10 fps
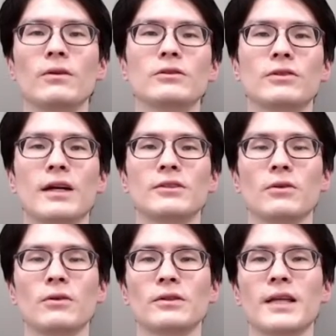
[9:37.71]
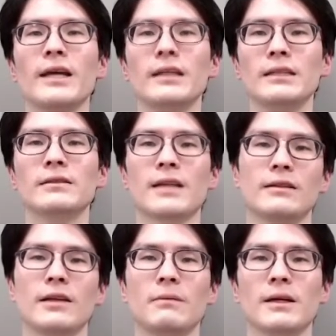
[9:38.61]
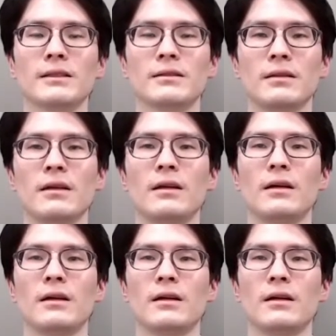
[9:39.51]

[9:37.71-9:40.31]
that is used for reconstruction.